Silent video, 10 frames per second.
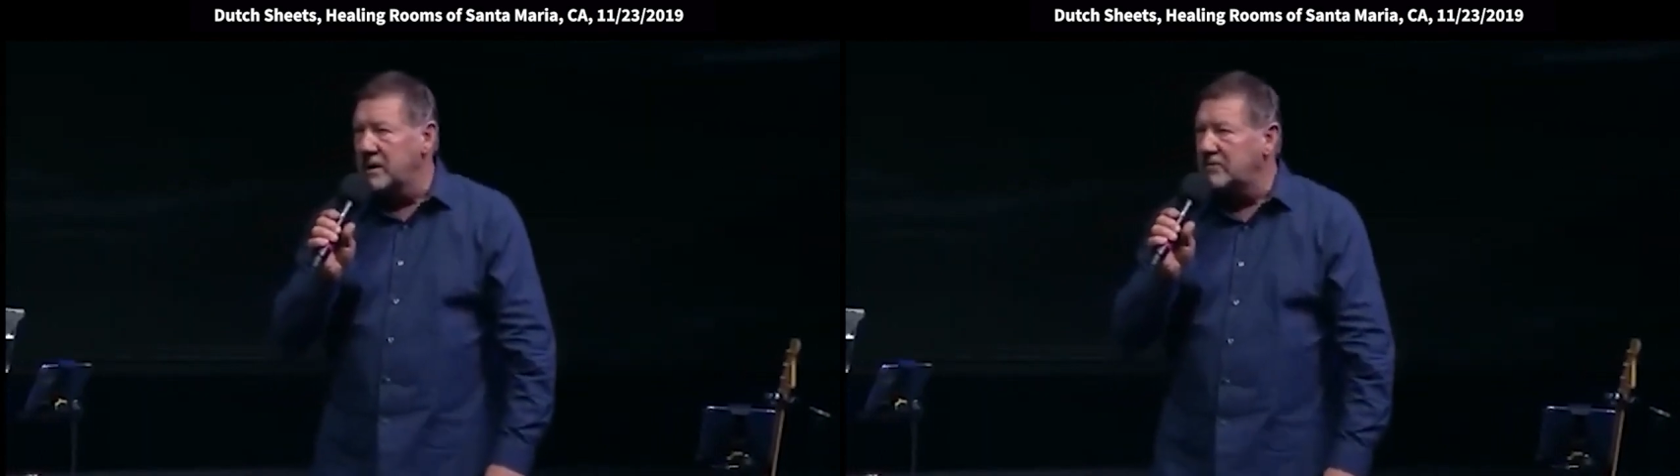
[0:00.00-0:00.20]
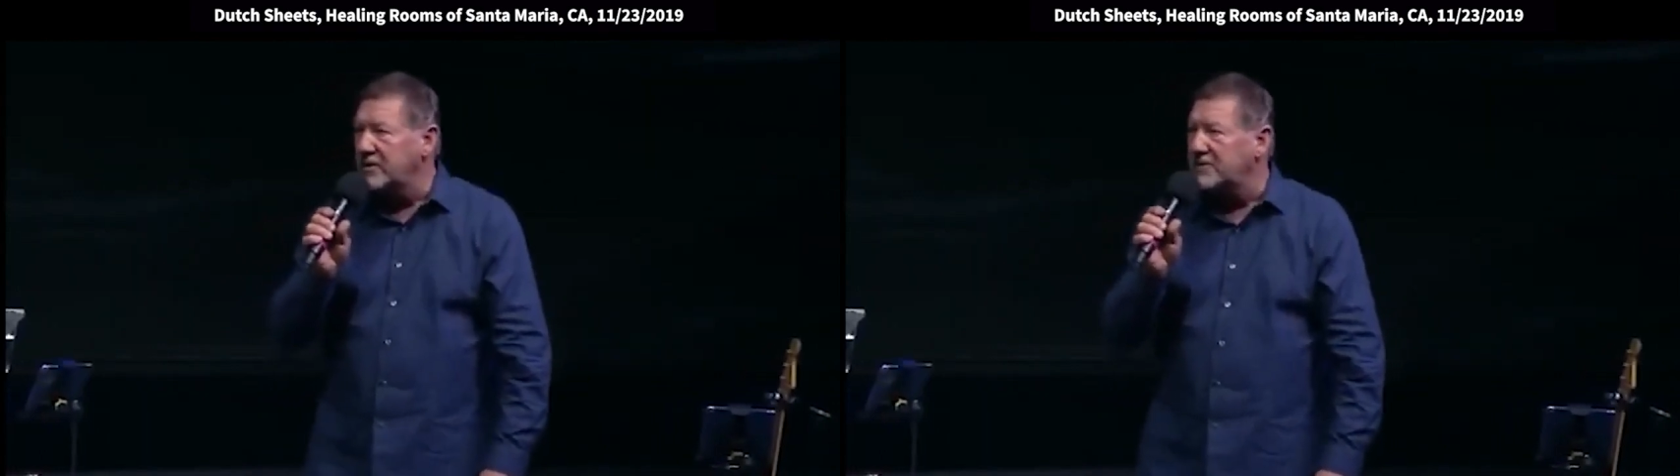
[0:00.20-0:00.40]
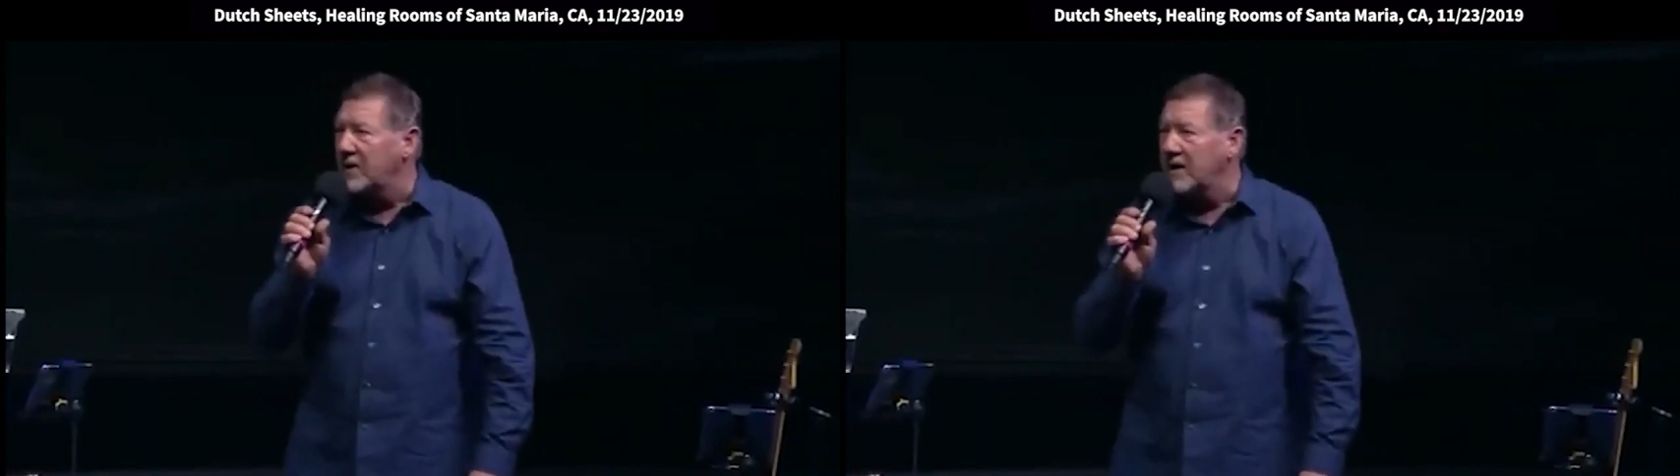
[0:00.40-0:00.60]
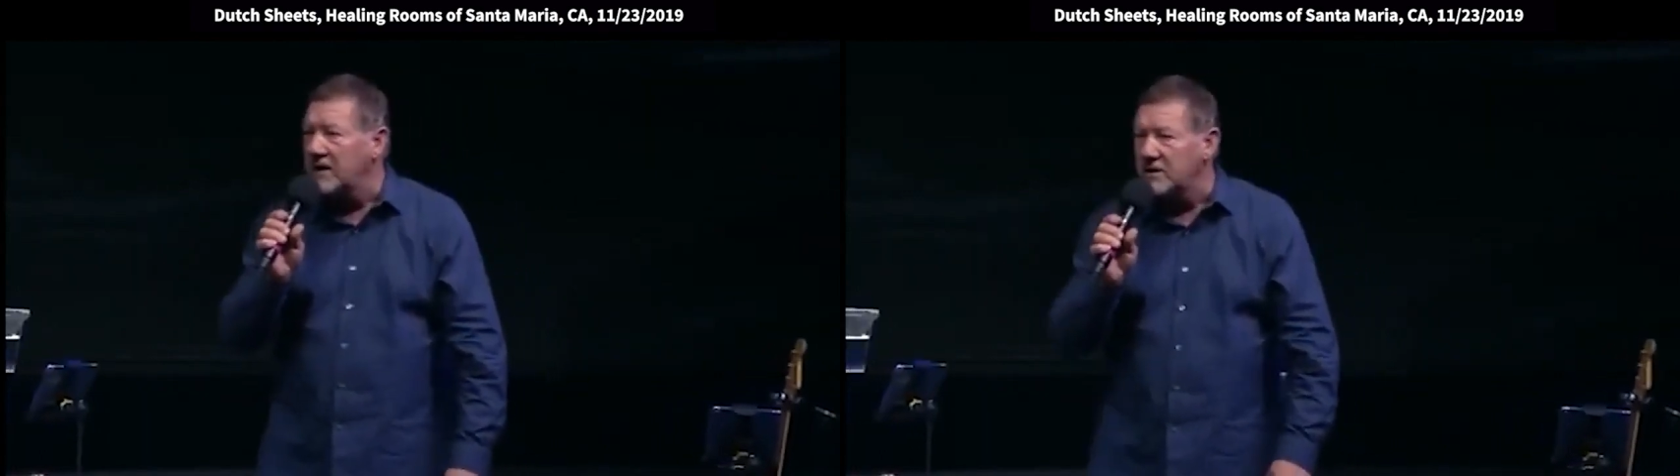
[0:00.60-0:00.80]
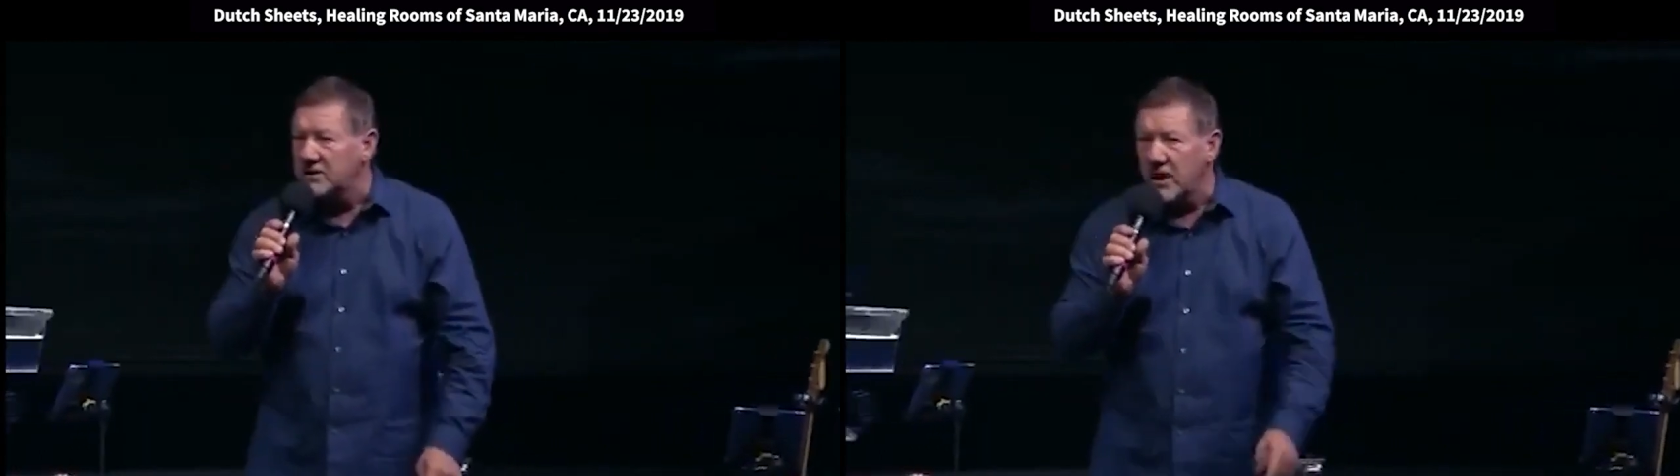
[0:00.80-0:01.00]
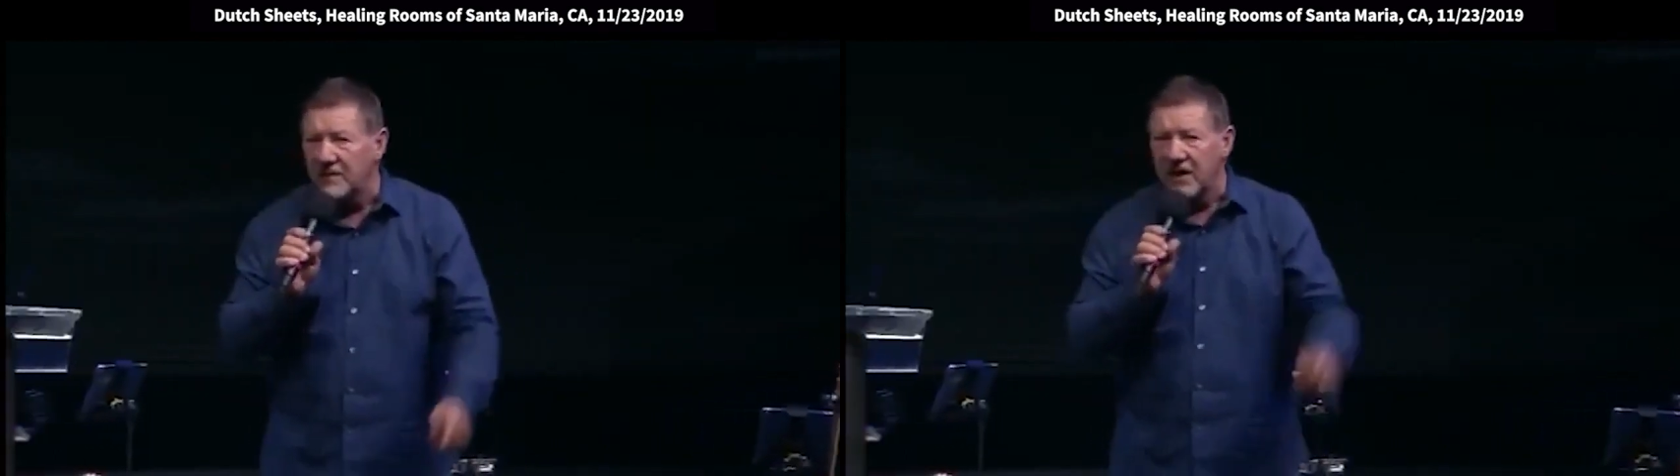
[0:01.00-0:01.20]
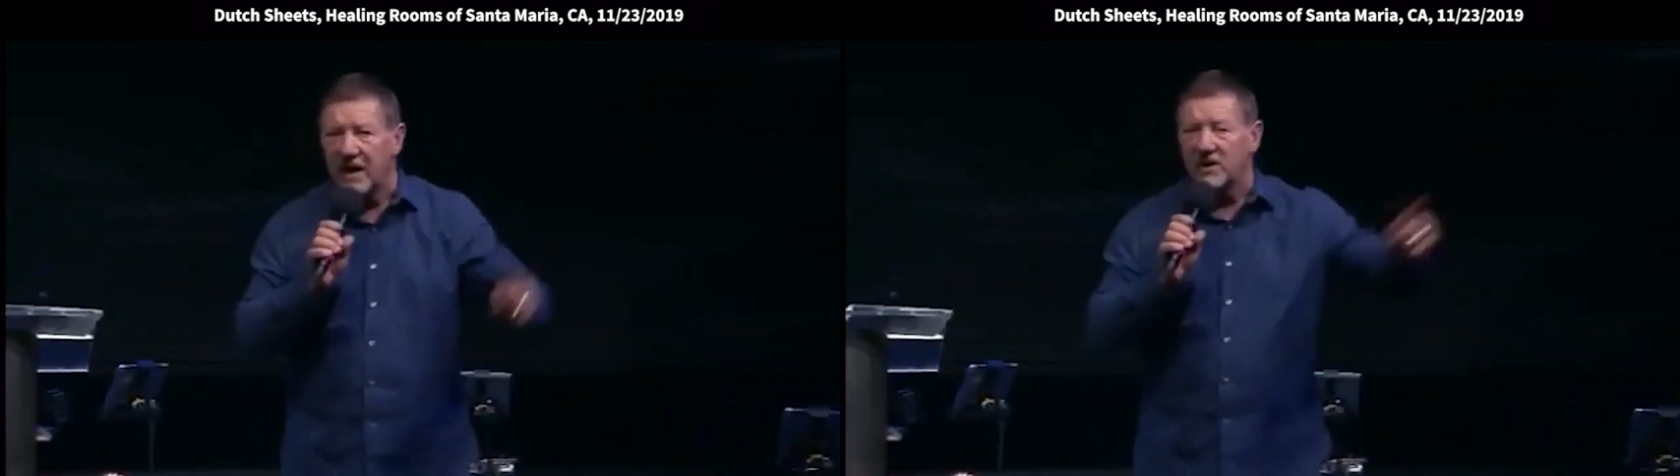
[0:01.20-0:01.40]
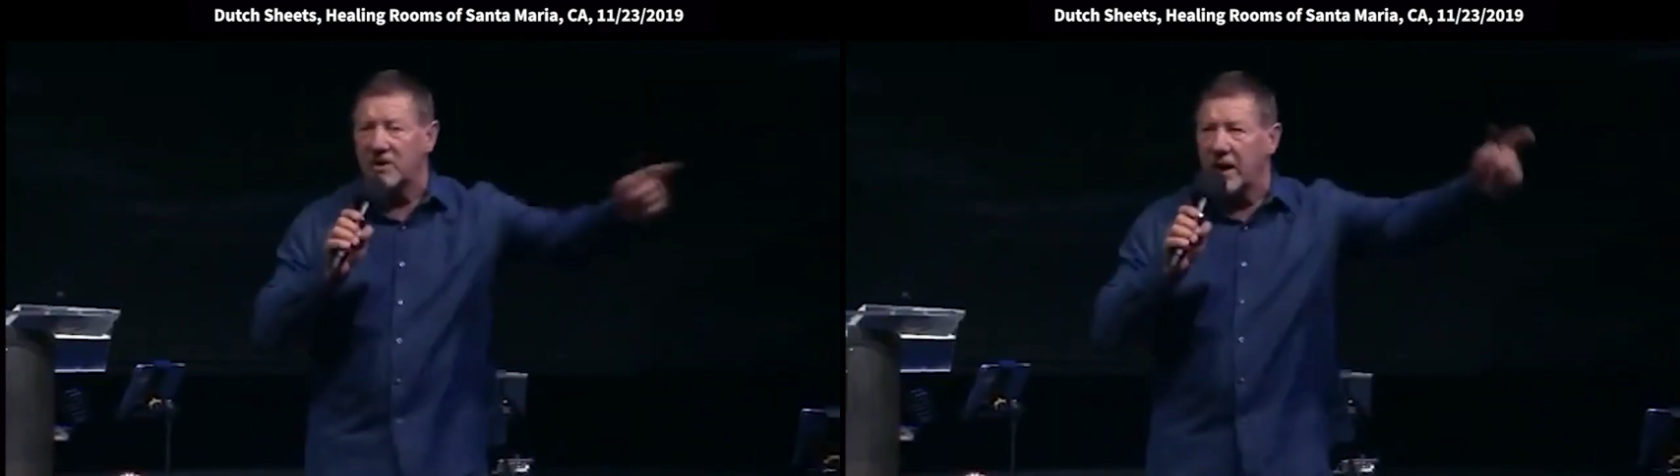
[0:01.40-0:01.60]
is referring to
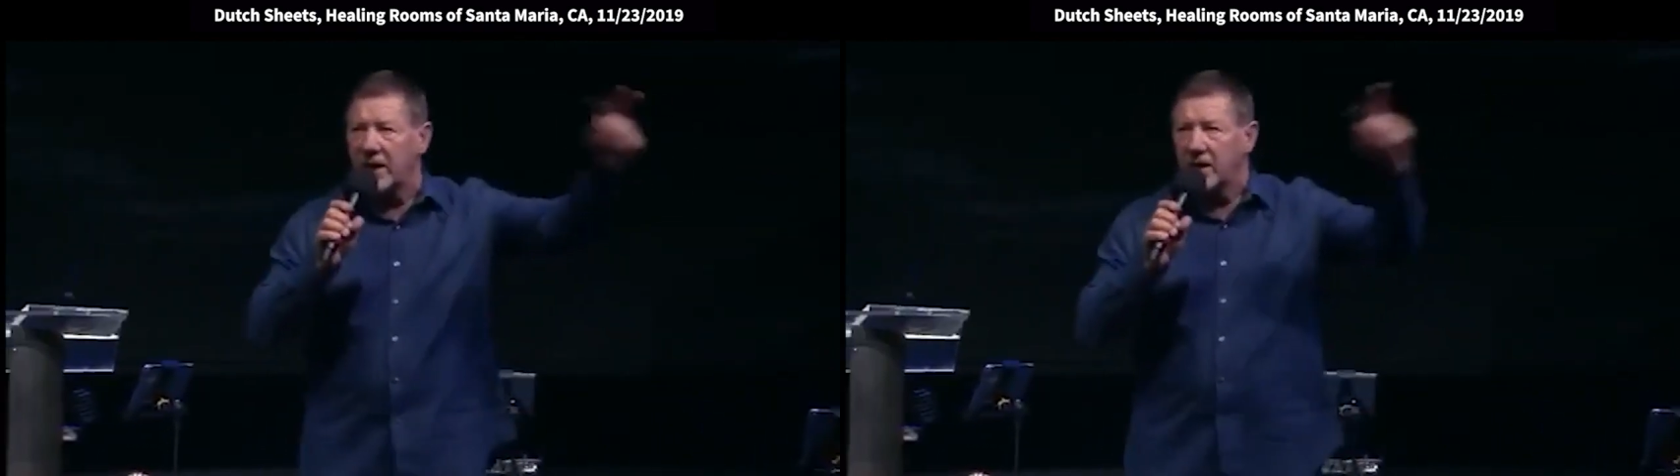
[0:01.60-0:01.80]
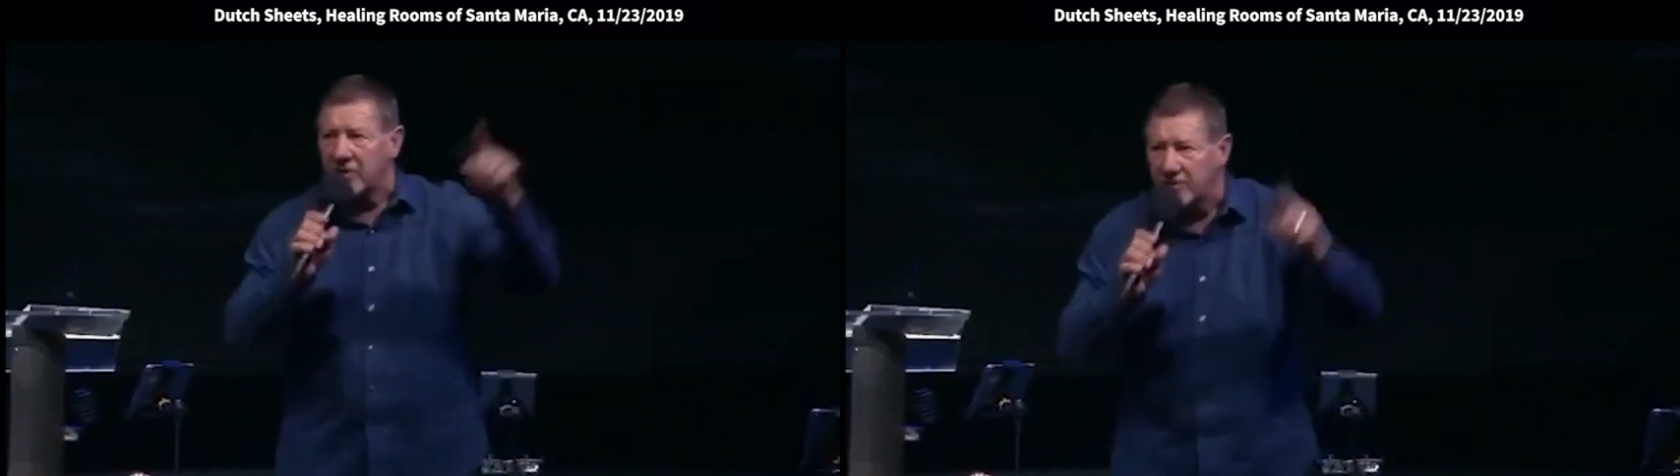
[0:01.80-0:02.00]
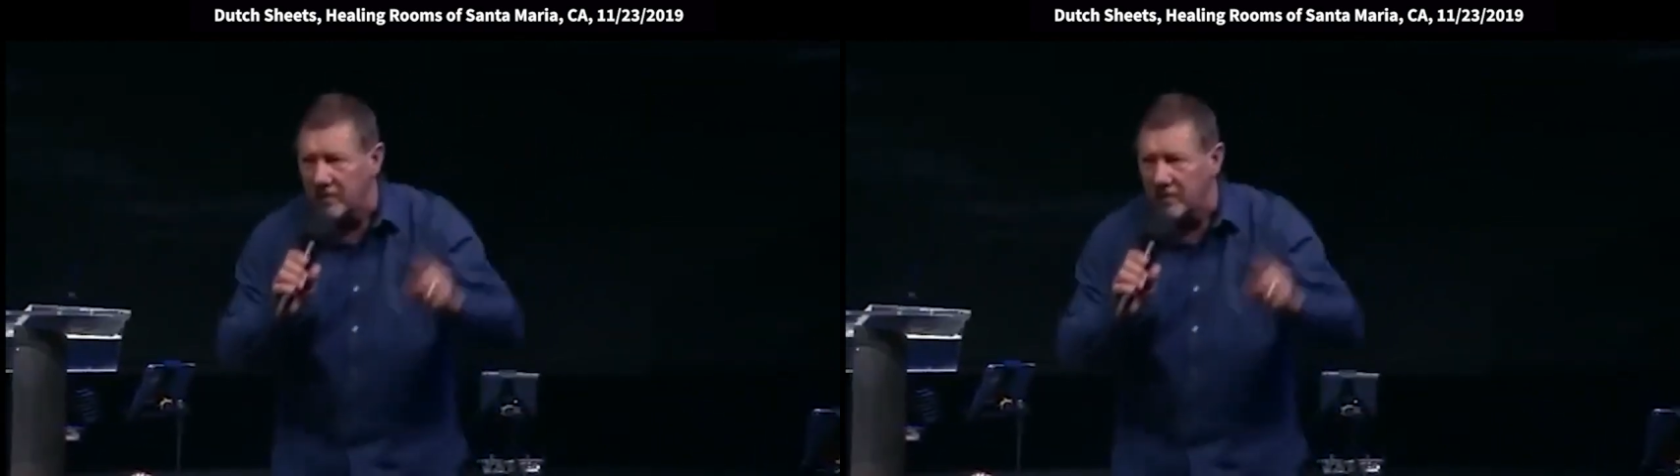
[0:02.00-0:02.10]
something he's saying